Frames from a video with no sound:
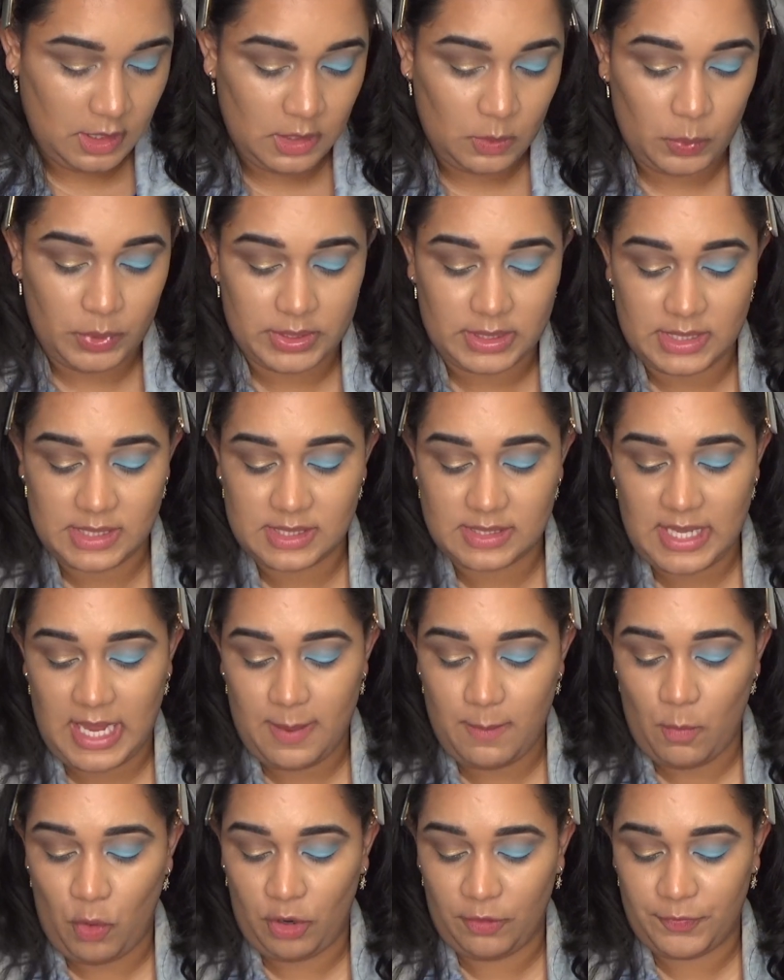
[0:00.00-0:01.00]
With the same
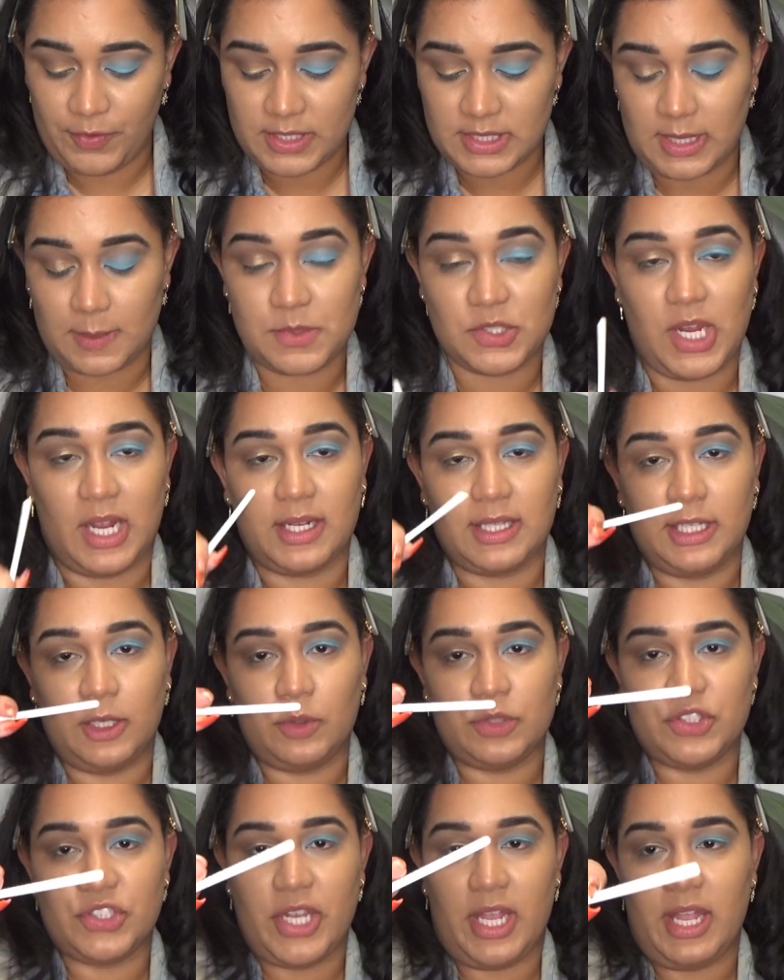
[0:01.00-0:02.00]
Morphe x
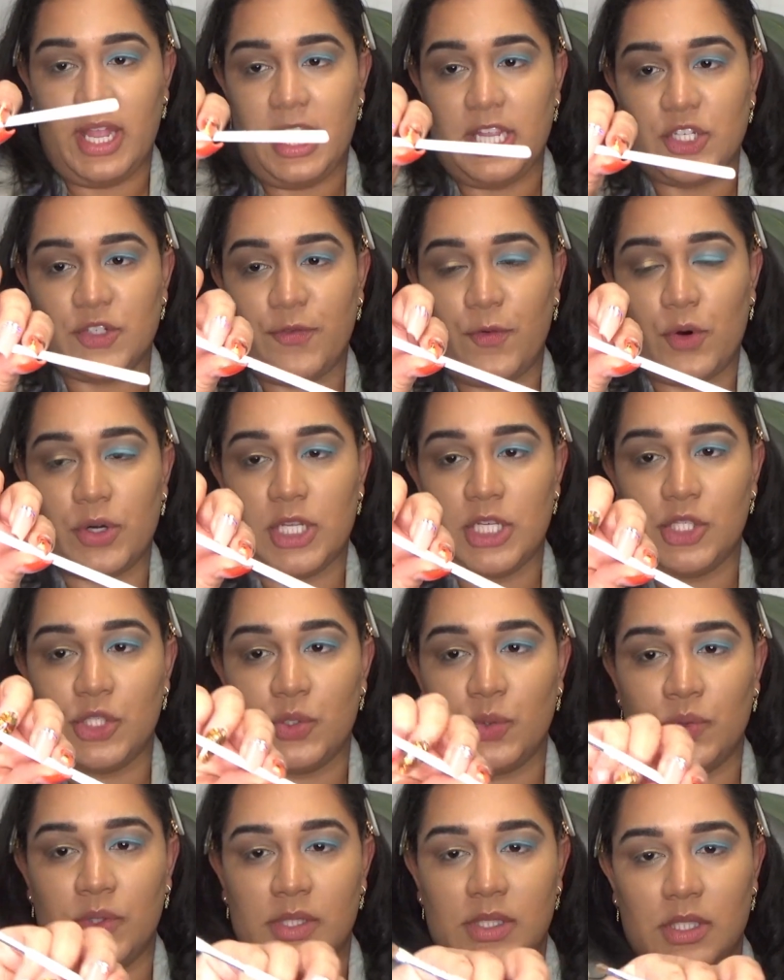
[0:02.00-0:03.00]
Jaclyn
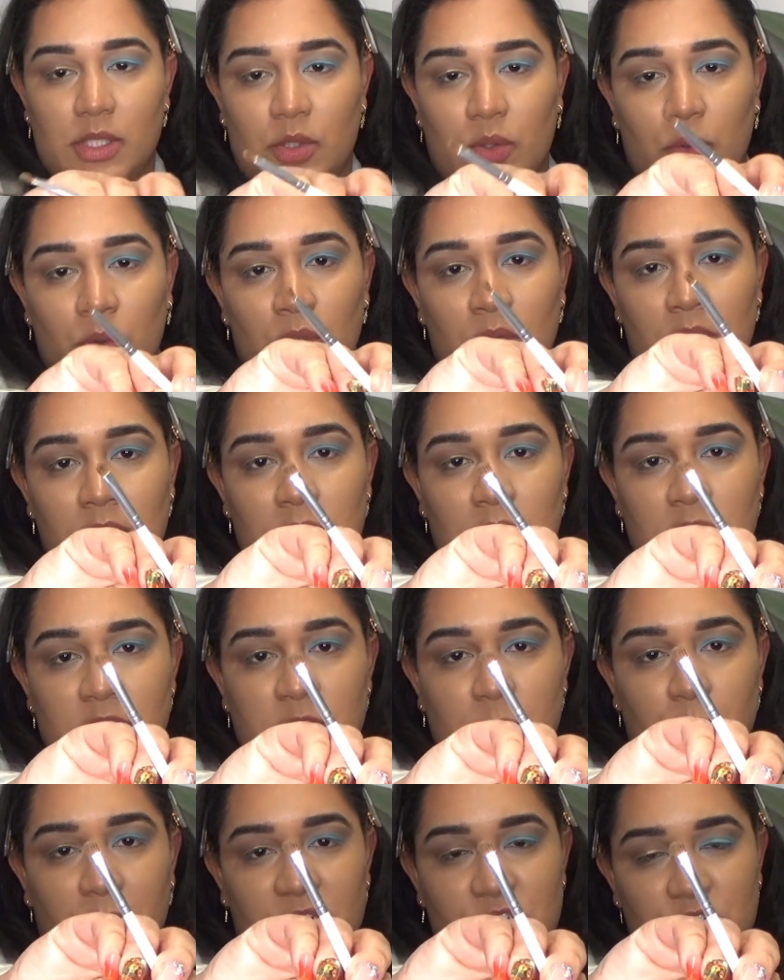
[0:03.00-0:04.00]
JH42, this little
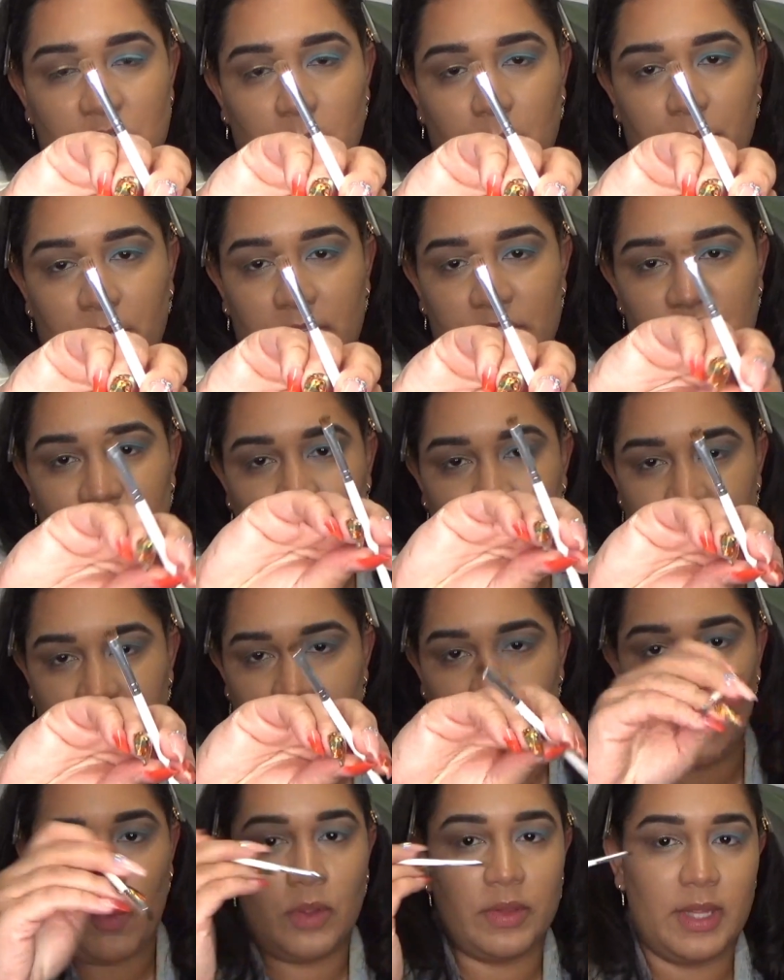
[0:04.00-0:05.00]
smudging brush, the
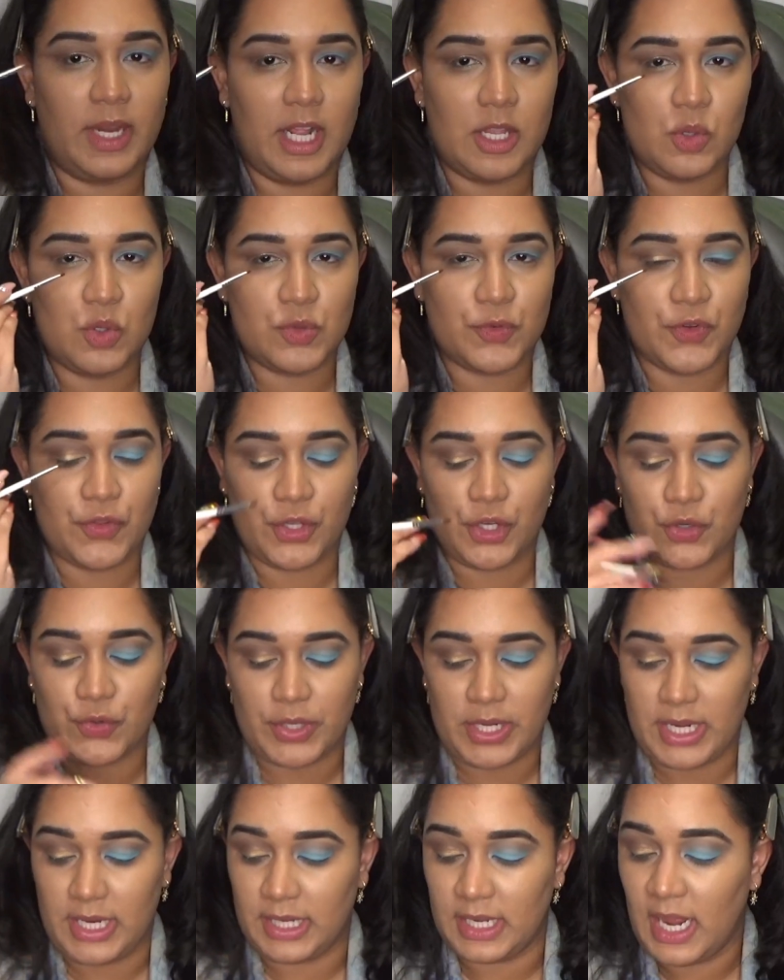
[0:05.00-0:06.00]
same one that I used for the
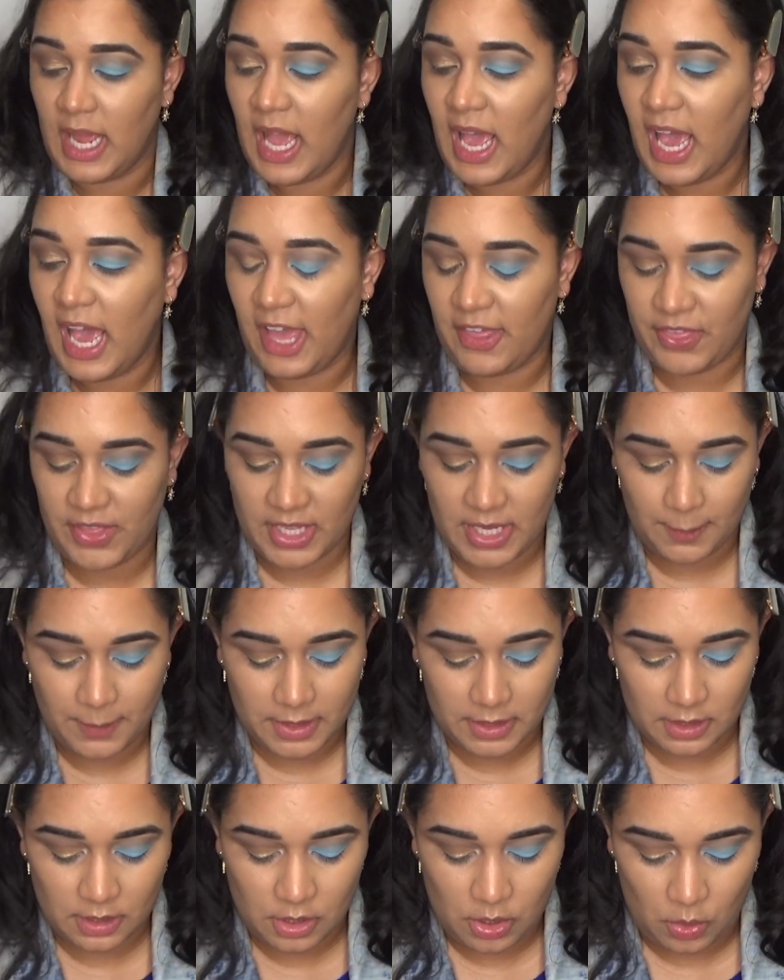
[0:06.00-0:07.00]
green, I think I'm
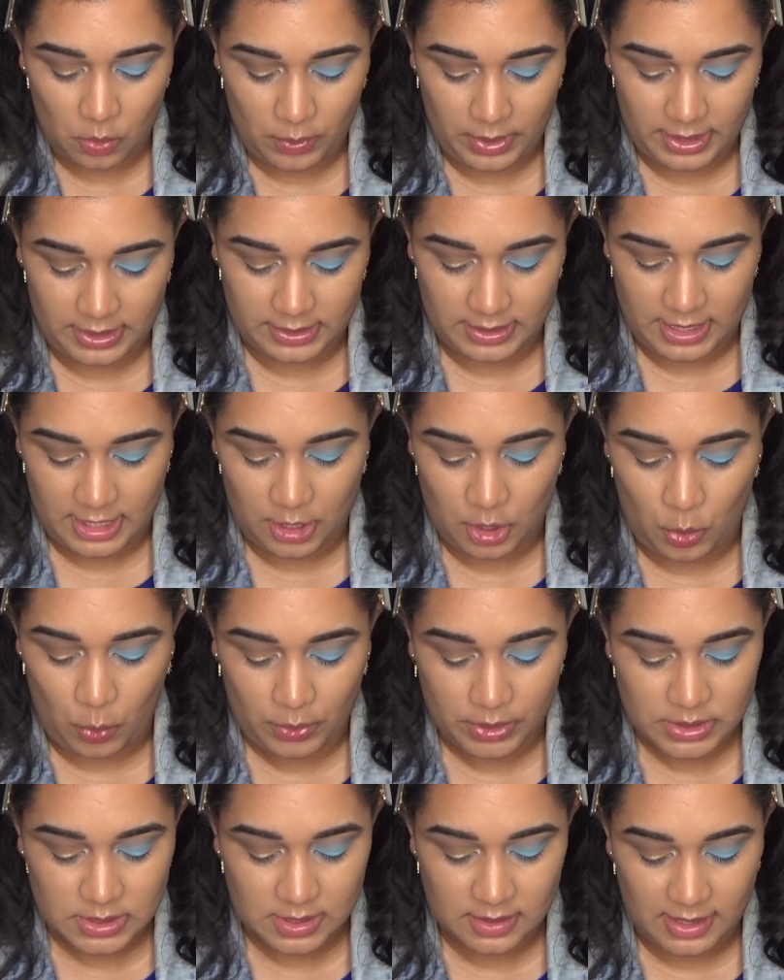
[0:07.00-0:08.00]
going to go in and go
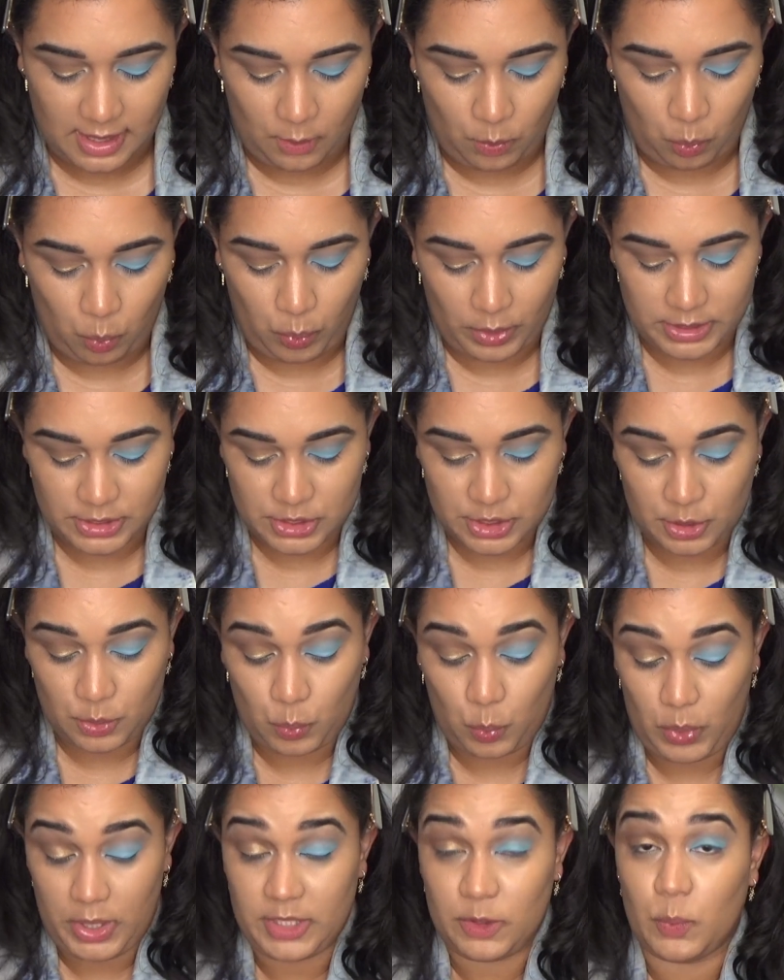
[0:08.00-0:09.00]
into that Winter
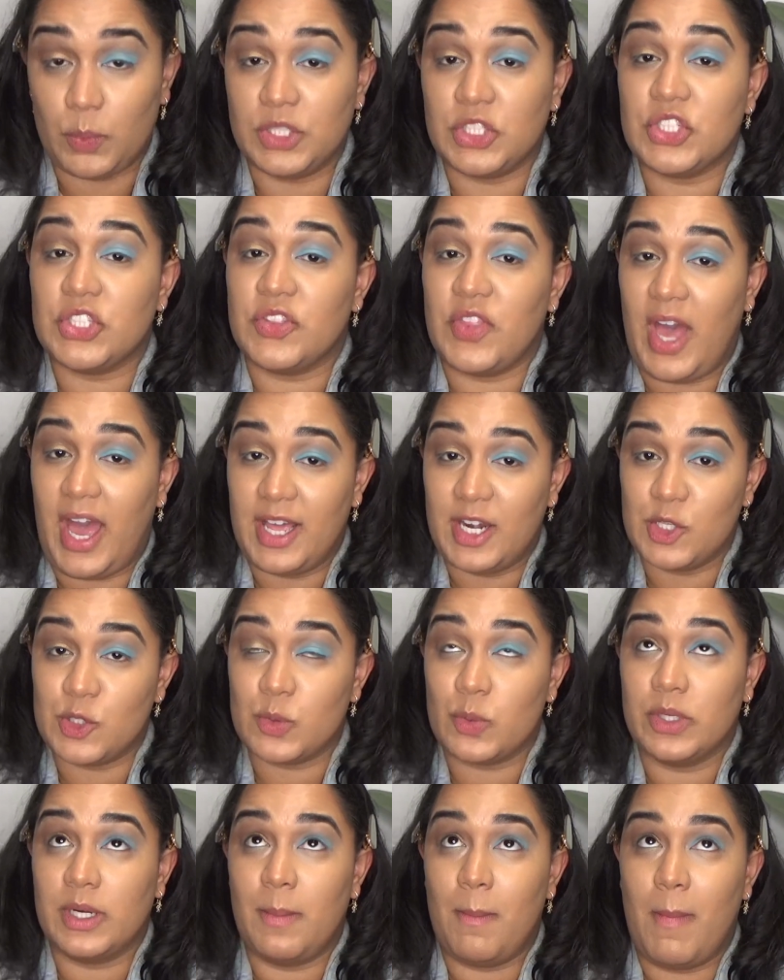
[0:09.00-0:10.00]
Wind, which that is
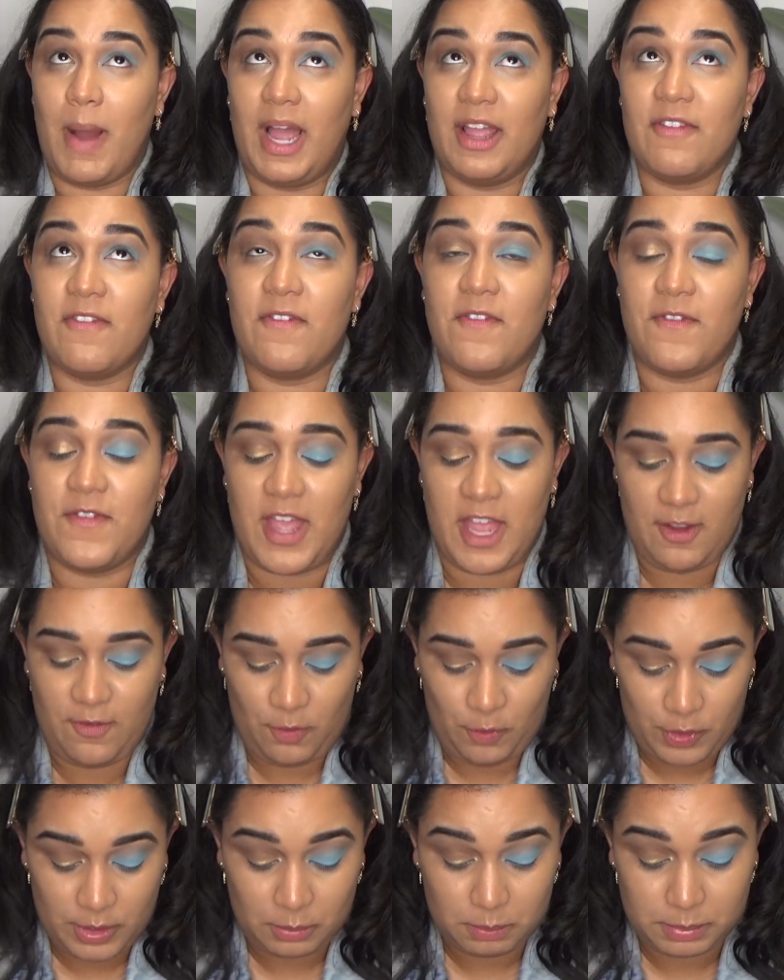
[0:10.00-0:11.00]
one of my
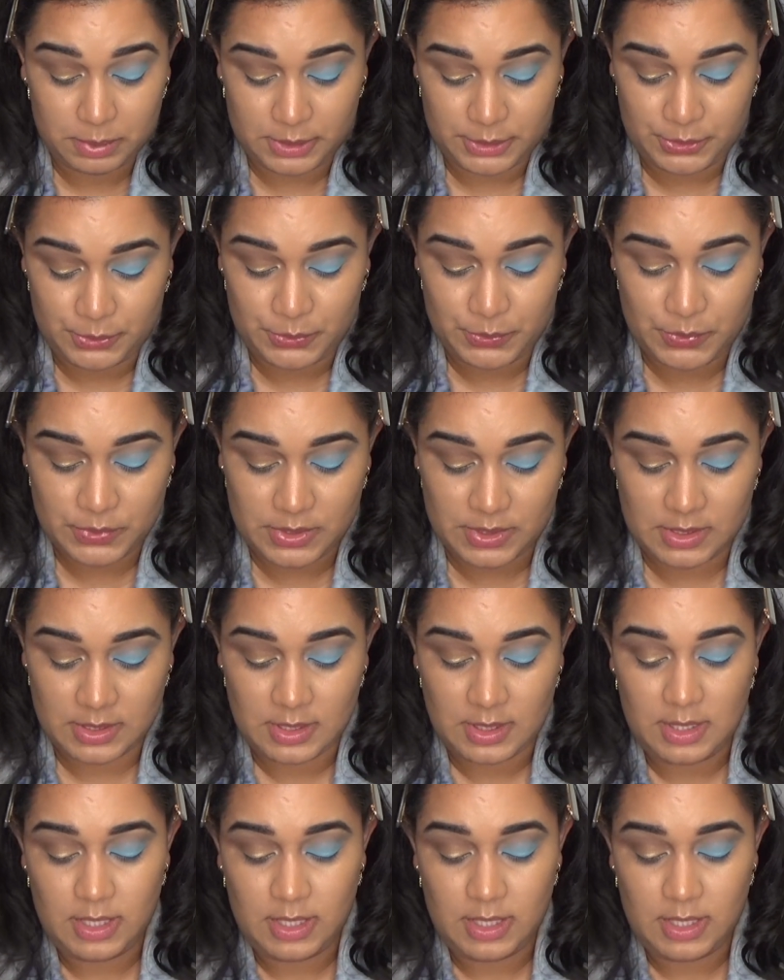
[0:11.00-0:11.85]
favorite blues.